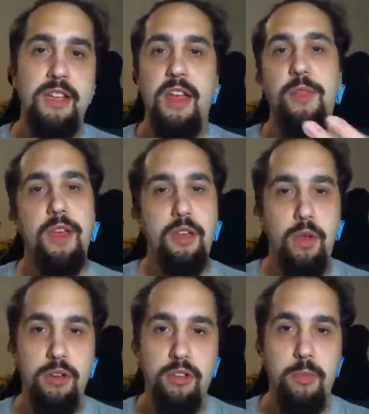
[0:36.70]
and then
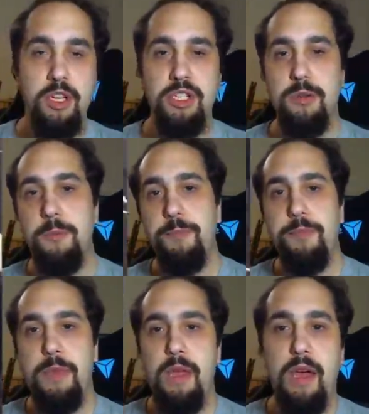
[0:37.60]
going to the mission.
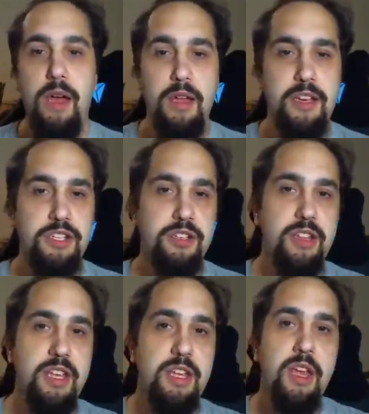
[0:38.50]

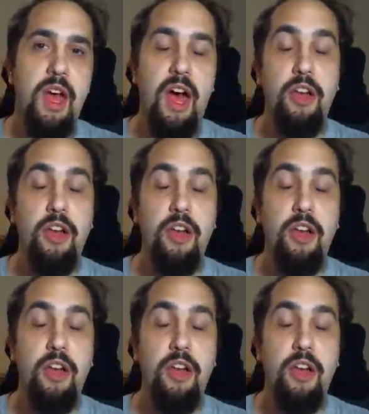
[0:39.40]
Additionally, I'll